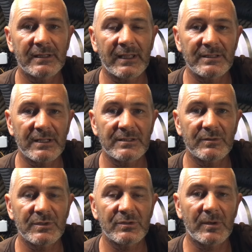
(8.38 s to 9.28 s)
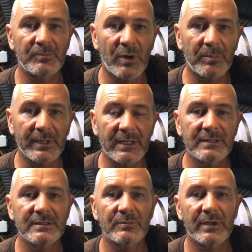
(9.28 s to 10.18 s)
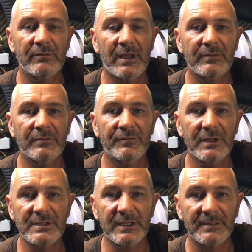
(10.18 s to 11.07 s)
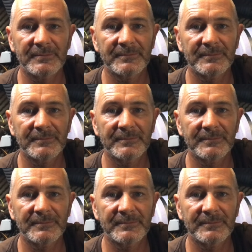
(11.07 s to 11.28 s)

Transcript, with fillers: get a chance to install it properly until we arrived in Fiji.